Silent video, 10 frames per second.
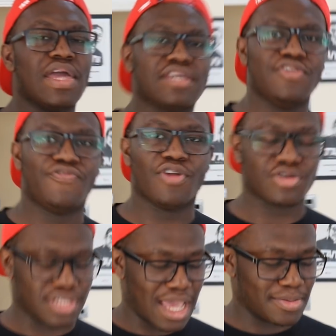thank you,
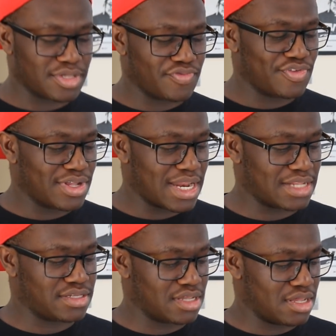Vlogs Captain, for your
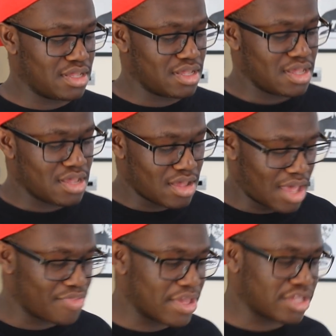letter.
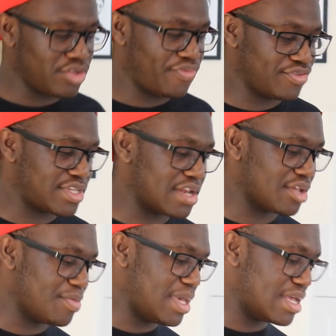And thank you for
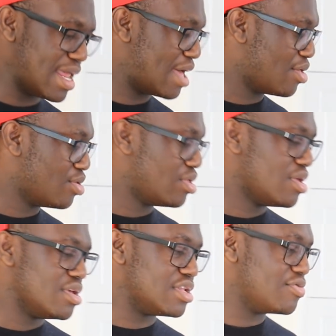sending me an
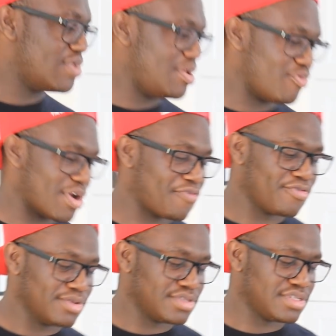L. You didn't really
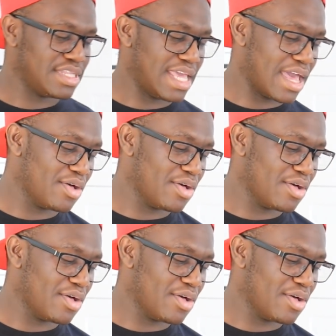reference the